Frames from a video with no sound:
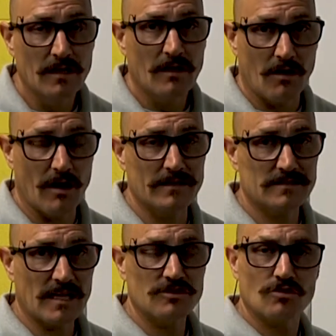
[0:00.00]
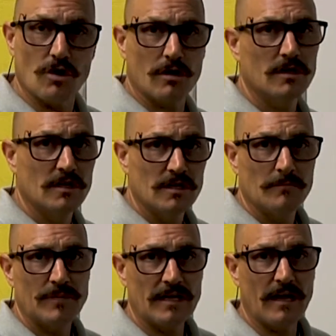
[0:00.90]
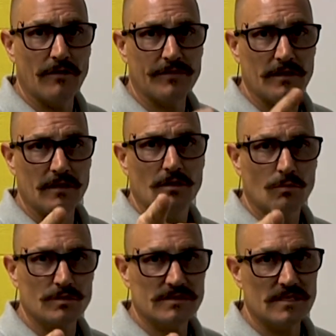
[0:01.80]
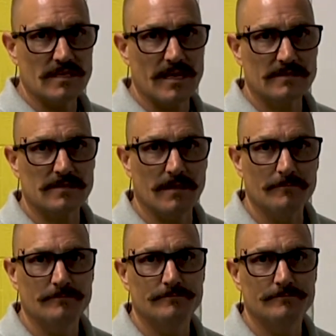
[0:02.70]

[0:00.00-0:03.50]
All right, stay strong, be healthy. We'll see you next time.